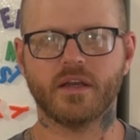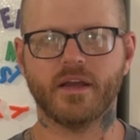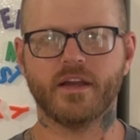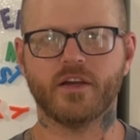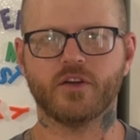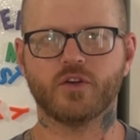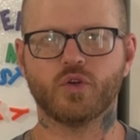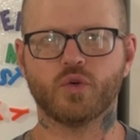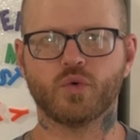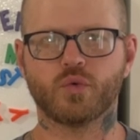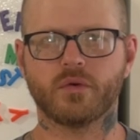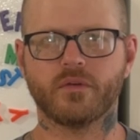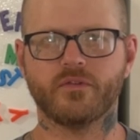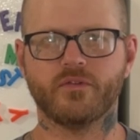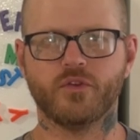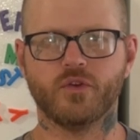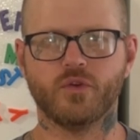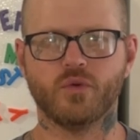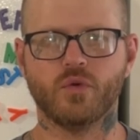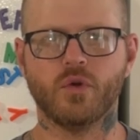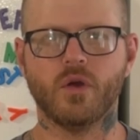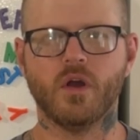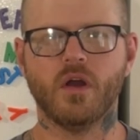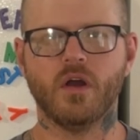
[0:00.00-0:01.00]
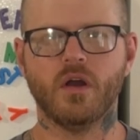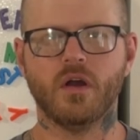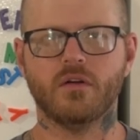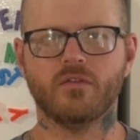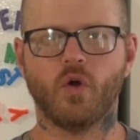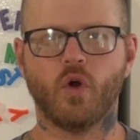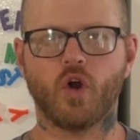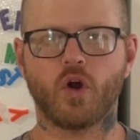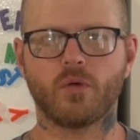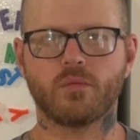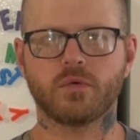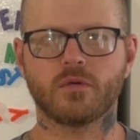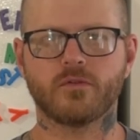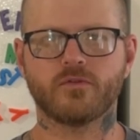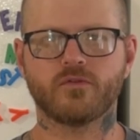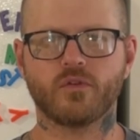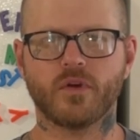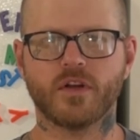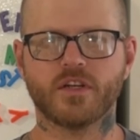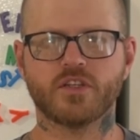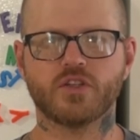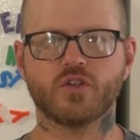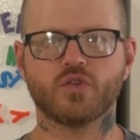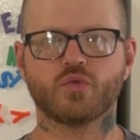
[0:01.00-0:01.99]
and a tool review of Harbor
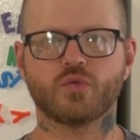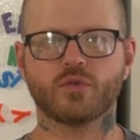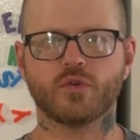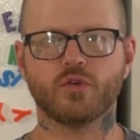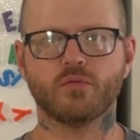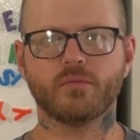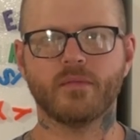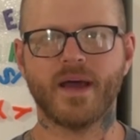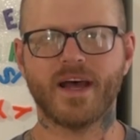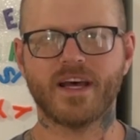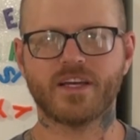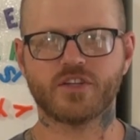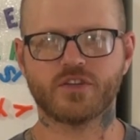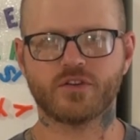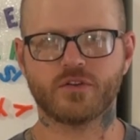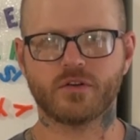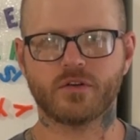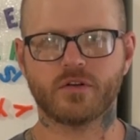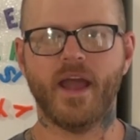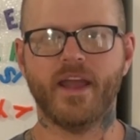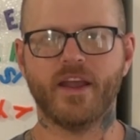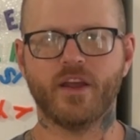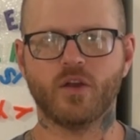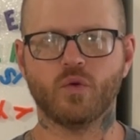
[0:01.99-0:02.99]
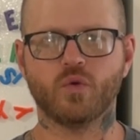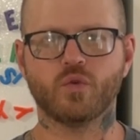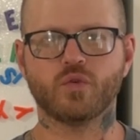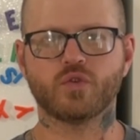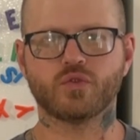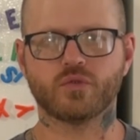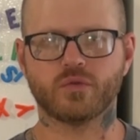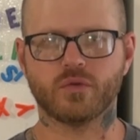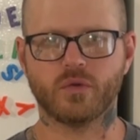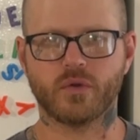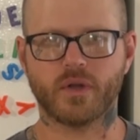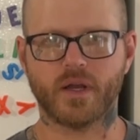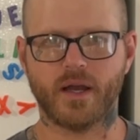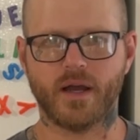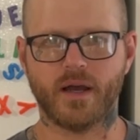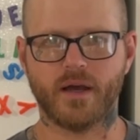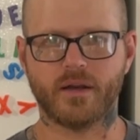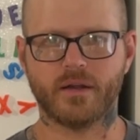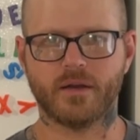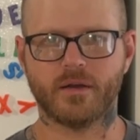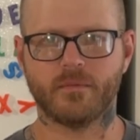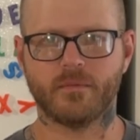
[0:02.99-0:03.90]
Freight's Drill Master Angle Drill Guide.